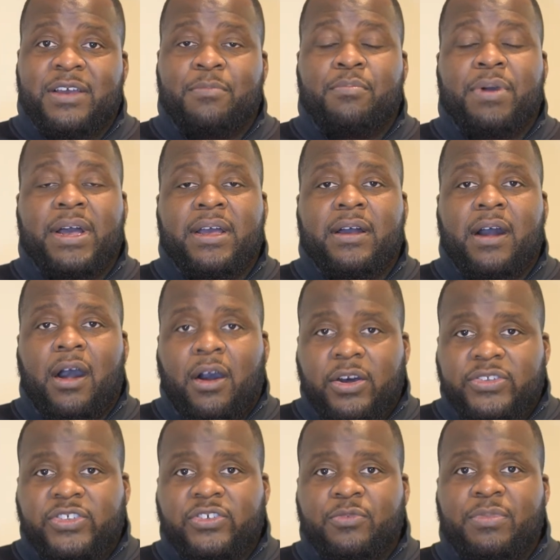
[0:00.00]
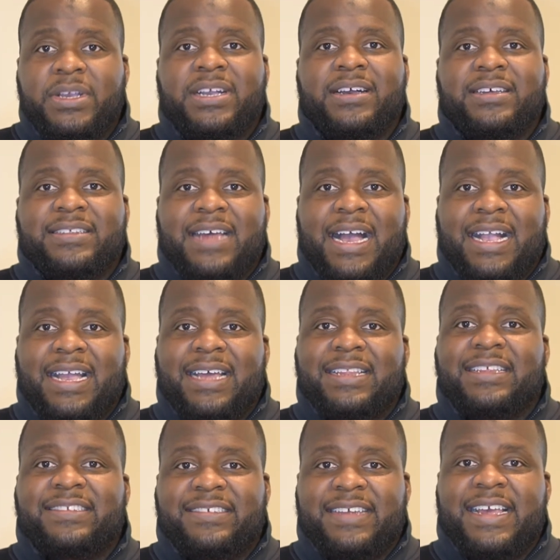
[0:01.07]
but also because I got
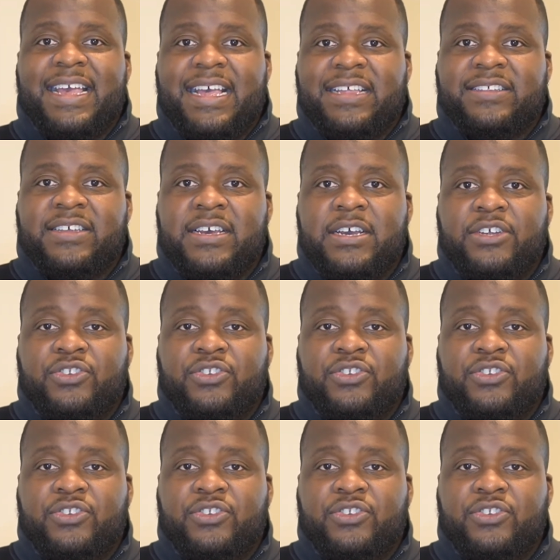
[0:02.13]
the chance